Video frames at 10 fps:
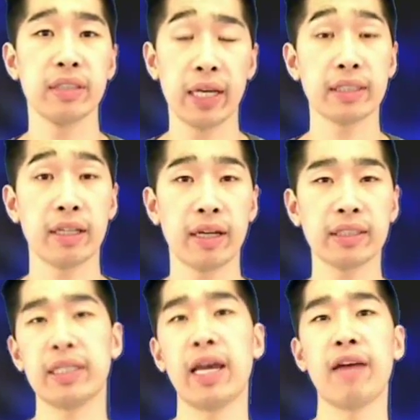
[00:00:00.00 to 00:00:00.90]
as I
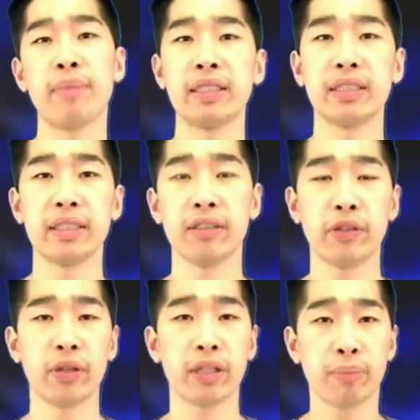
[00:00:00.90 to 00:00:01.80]
actually have mentioned in a
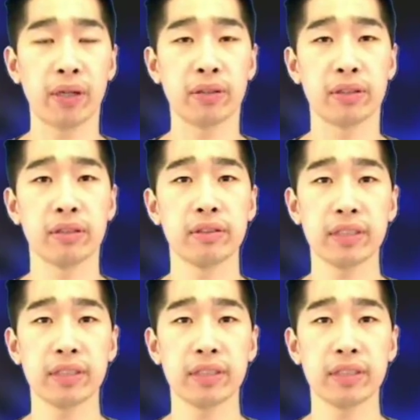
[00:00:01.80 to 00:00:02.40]
few other posts.